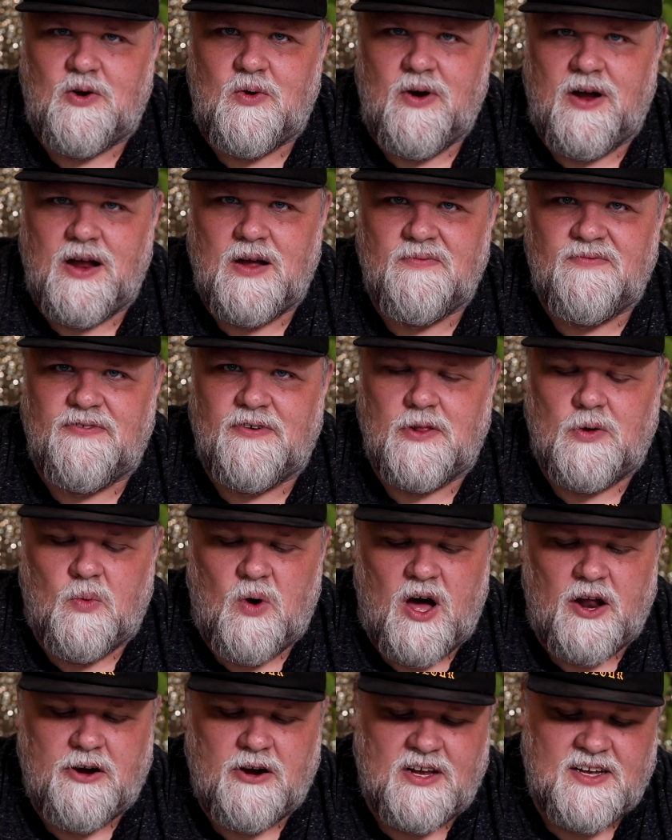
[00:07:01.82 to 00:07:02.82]
an aquarium full of
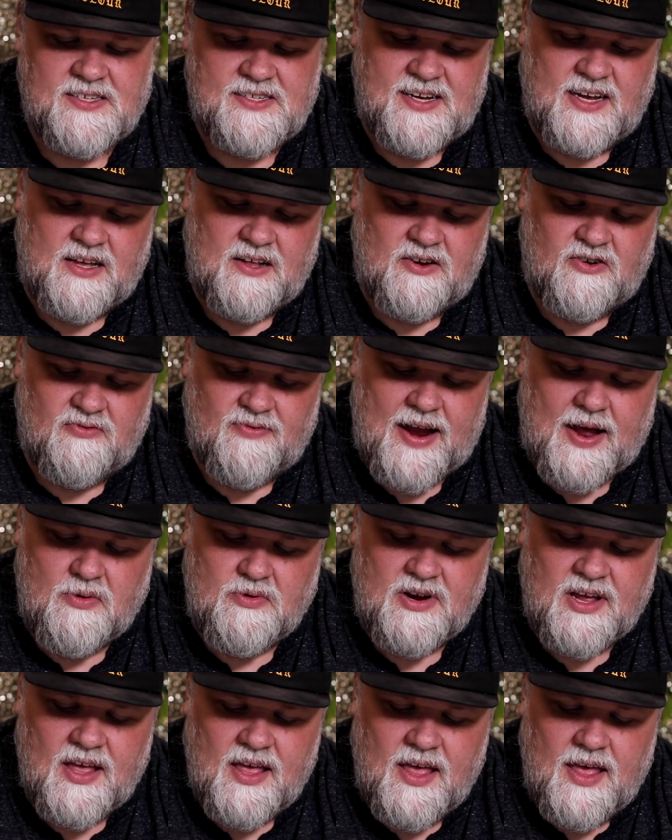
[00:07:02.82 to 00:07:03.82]
water because they could have
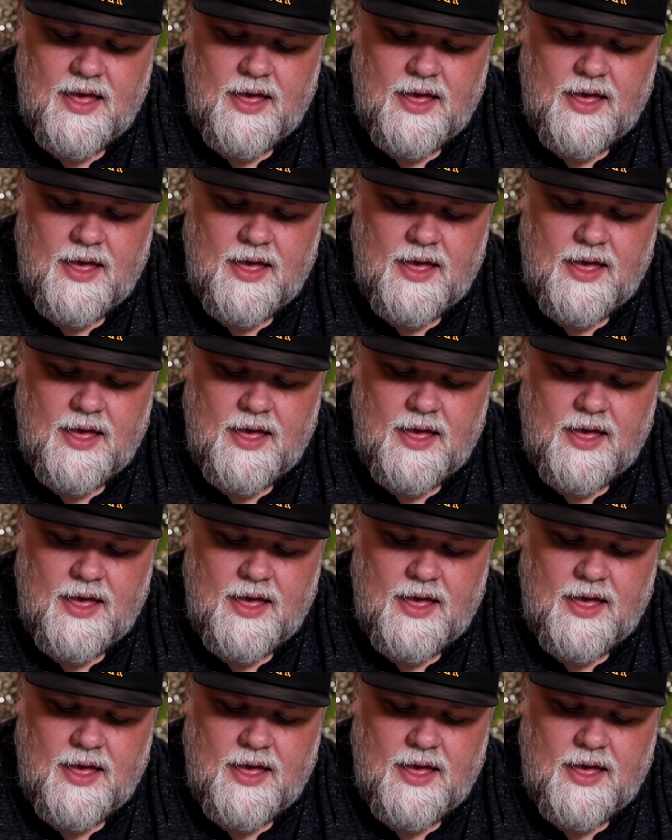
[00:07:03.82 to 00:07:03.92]
drowned.